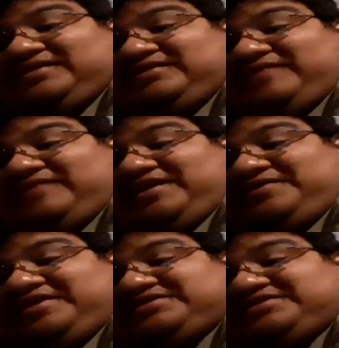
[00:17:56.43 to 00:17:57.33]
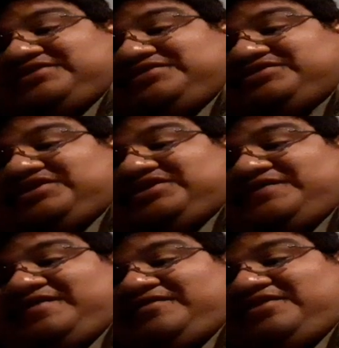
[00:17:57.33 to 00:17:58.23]
Vanguard regards skill during your turn. If you
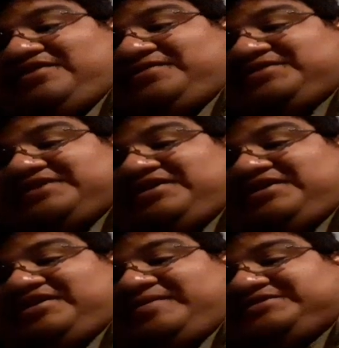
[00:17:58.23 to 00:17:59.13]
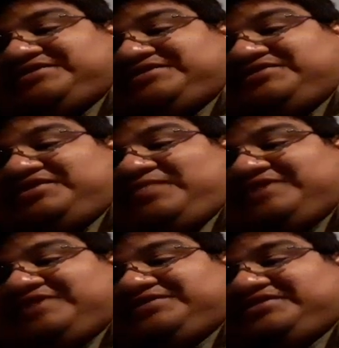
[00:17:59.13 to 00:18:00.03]
have a card with the same card name as this unit,
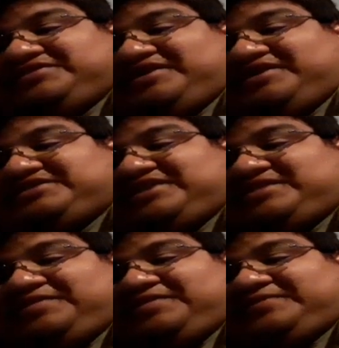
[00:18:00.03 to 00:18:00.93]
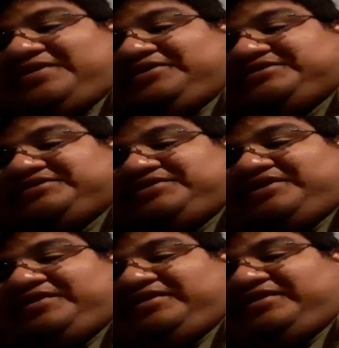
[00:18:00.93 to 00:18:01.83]
binds on this unit gets standard by its power until the end.